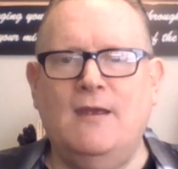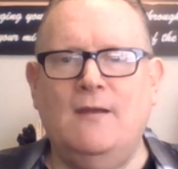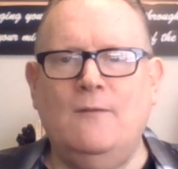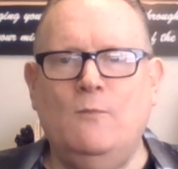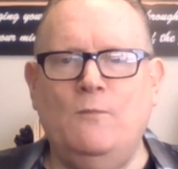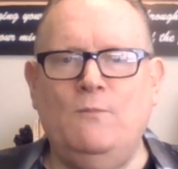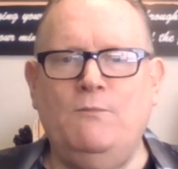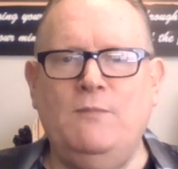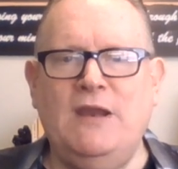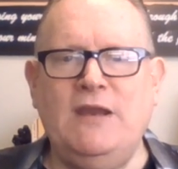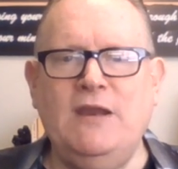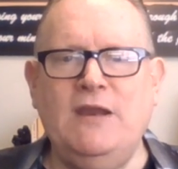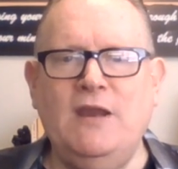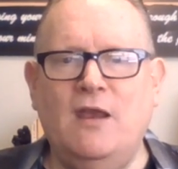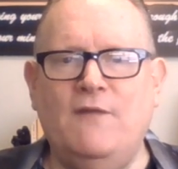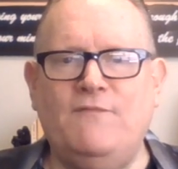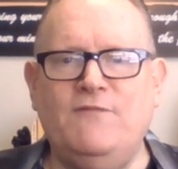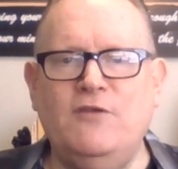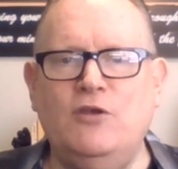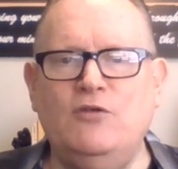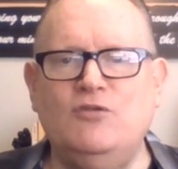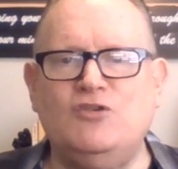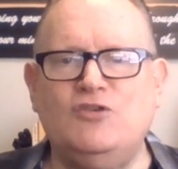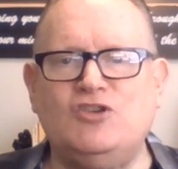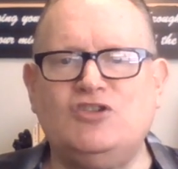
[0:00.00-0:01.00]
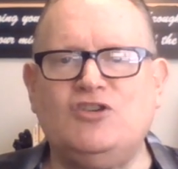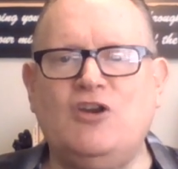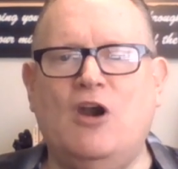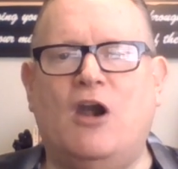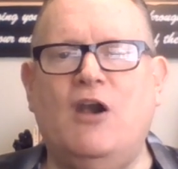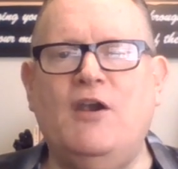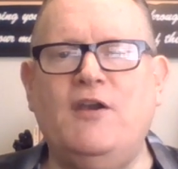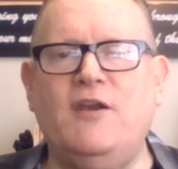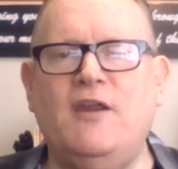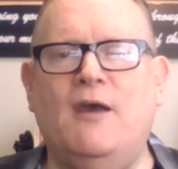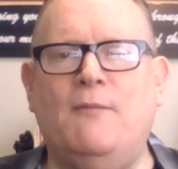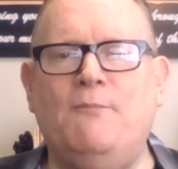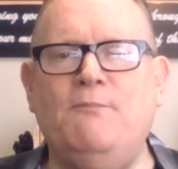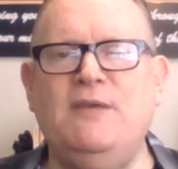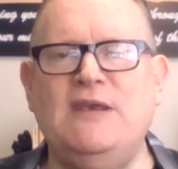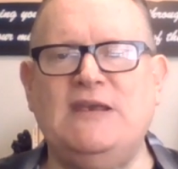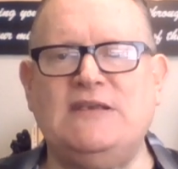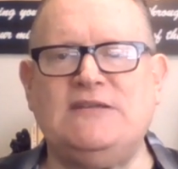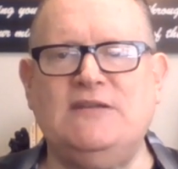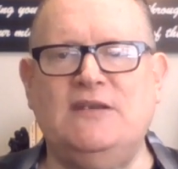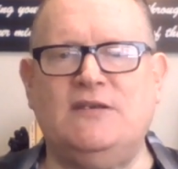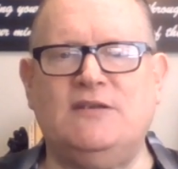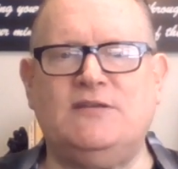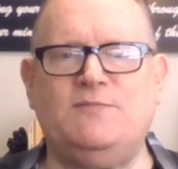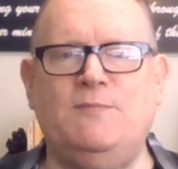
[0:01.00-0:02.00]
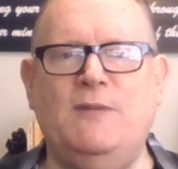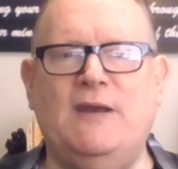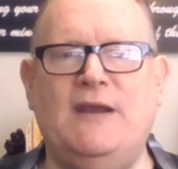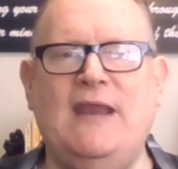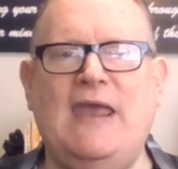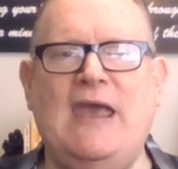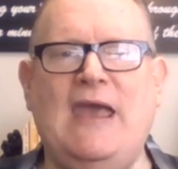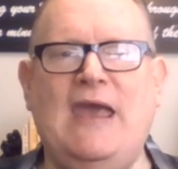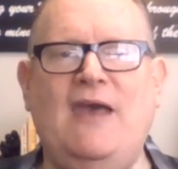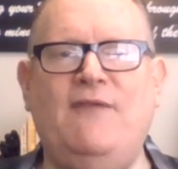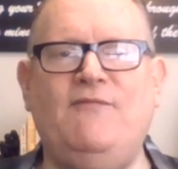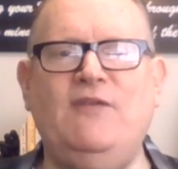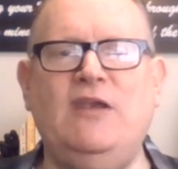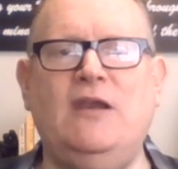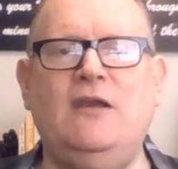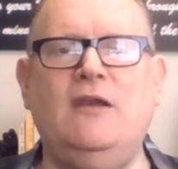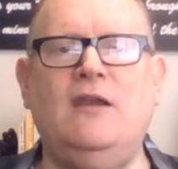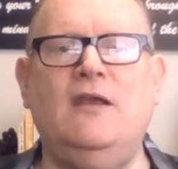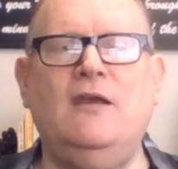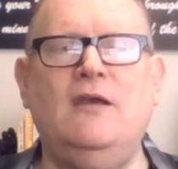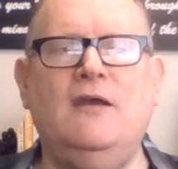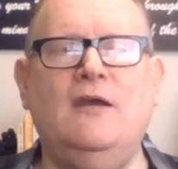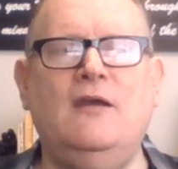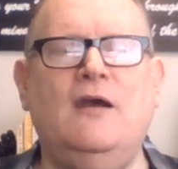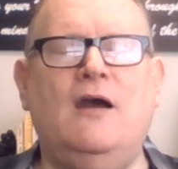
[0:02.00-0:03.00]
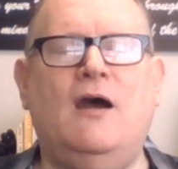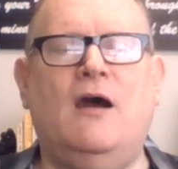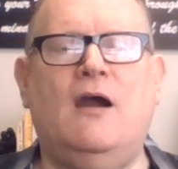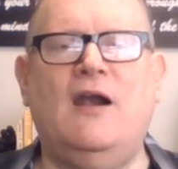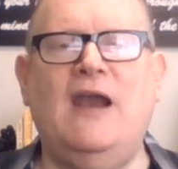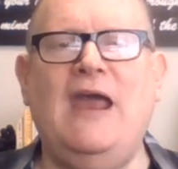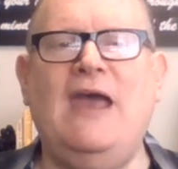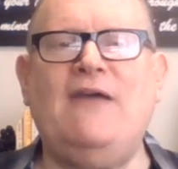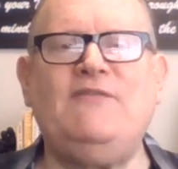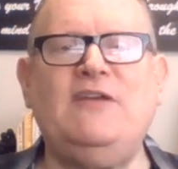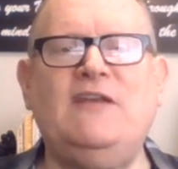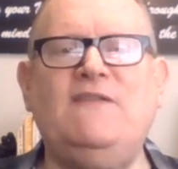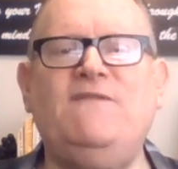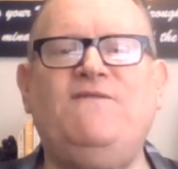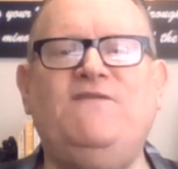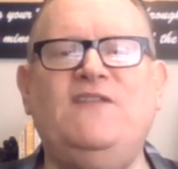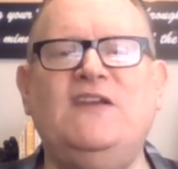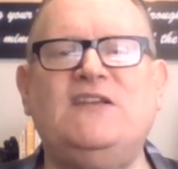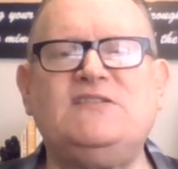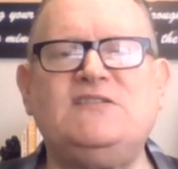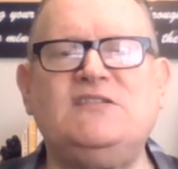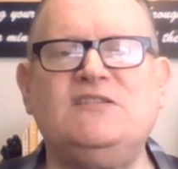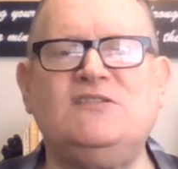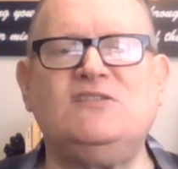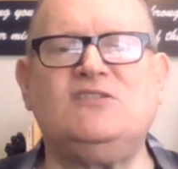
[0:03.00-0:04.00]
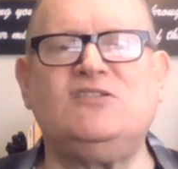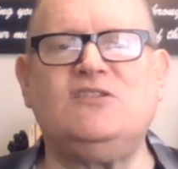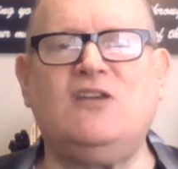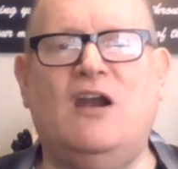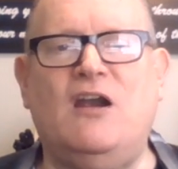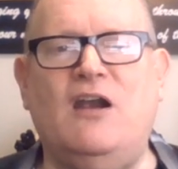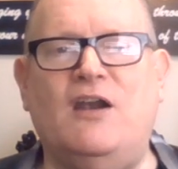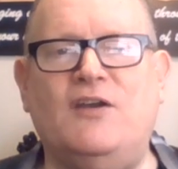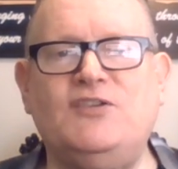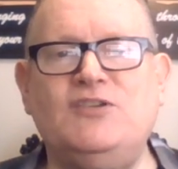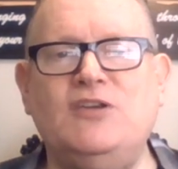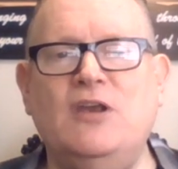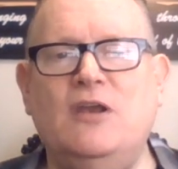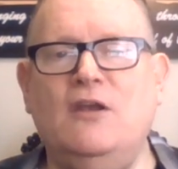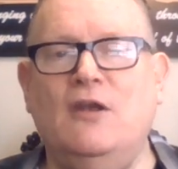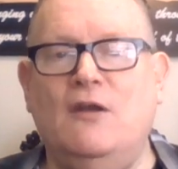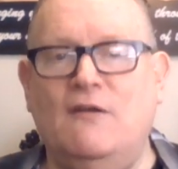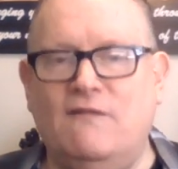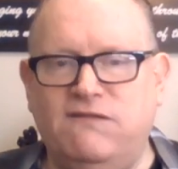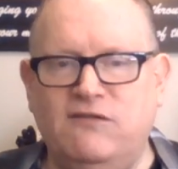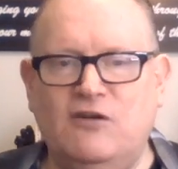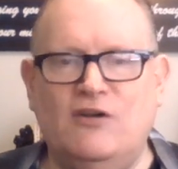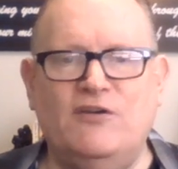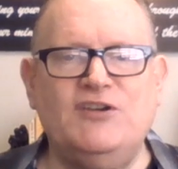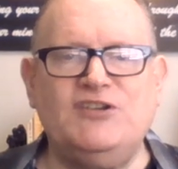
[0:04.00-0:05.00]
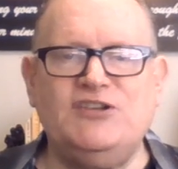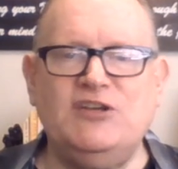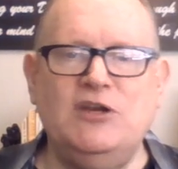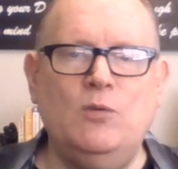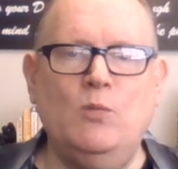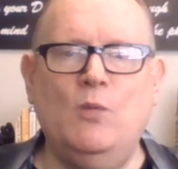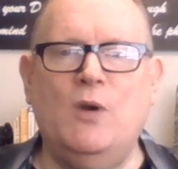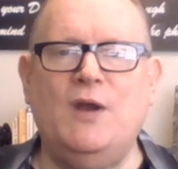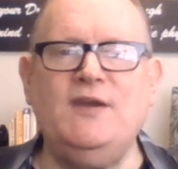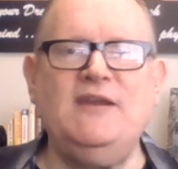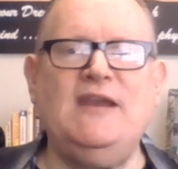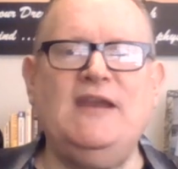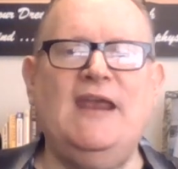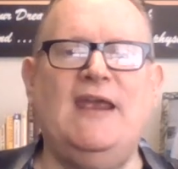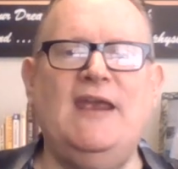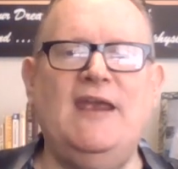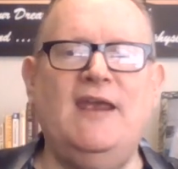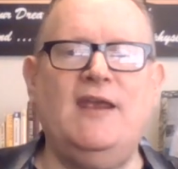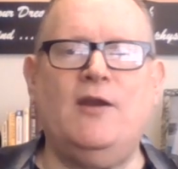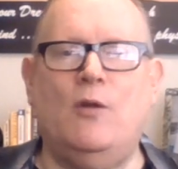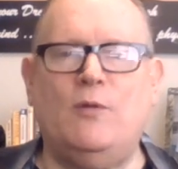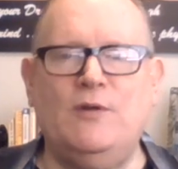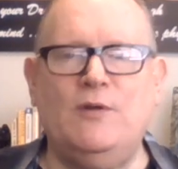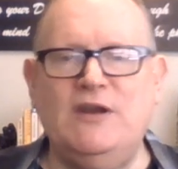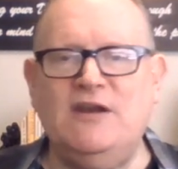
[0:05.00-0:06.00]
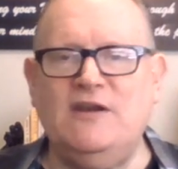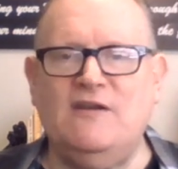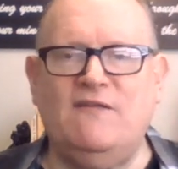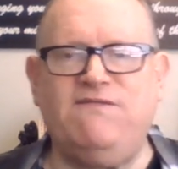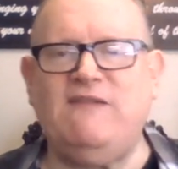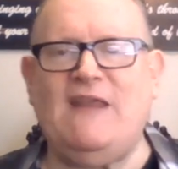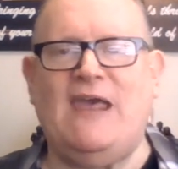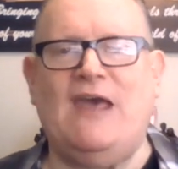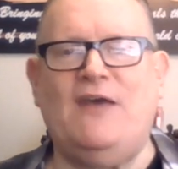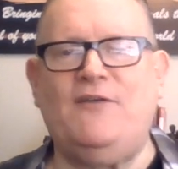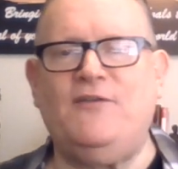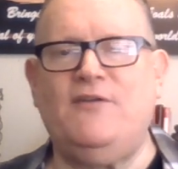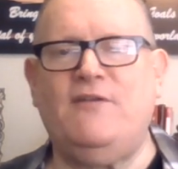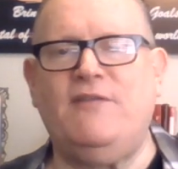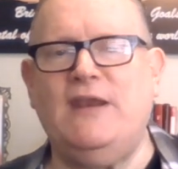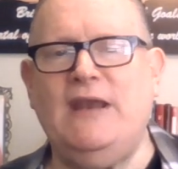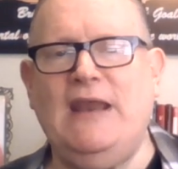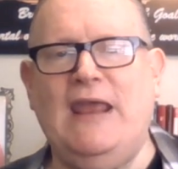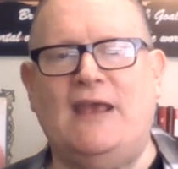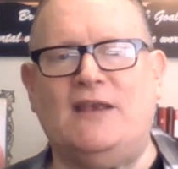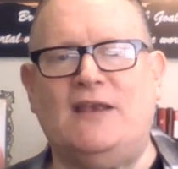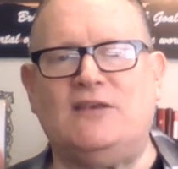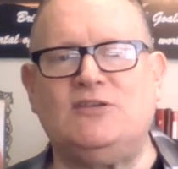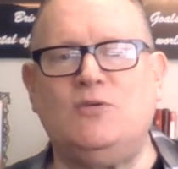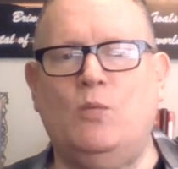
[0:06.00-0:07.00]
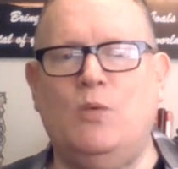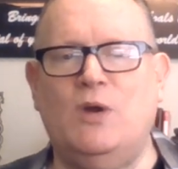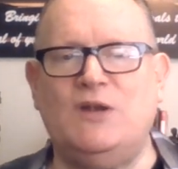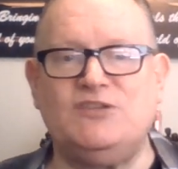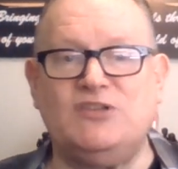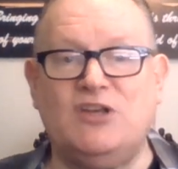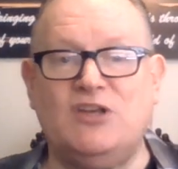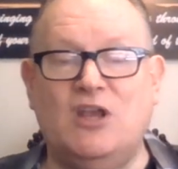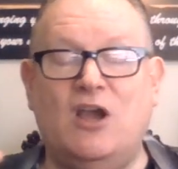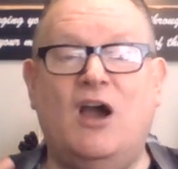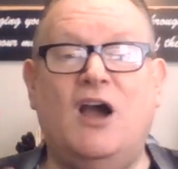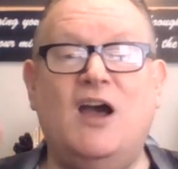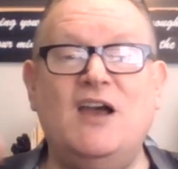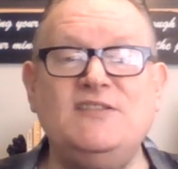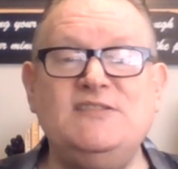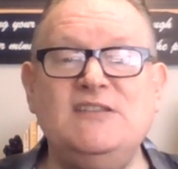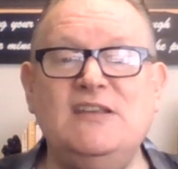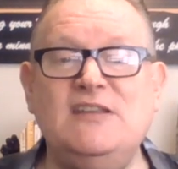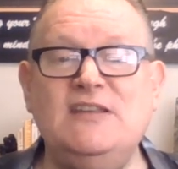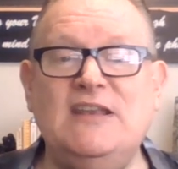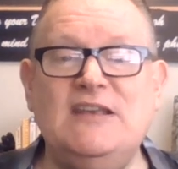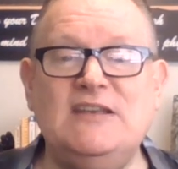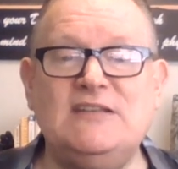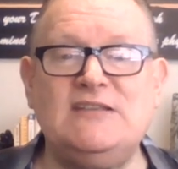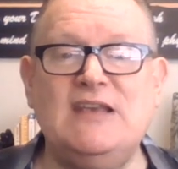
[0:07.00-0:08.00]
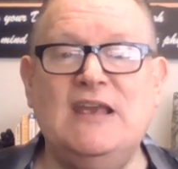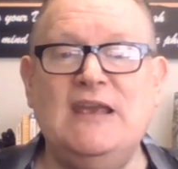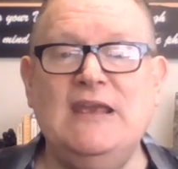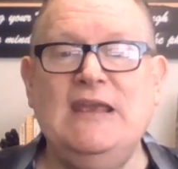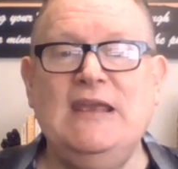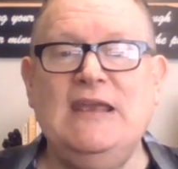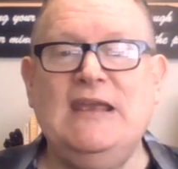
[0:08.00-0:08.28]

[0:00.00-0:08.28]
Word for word: many of you start a business, but having are having fits and starts, flourishing one day and only to flounder the next. What's causing this?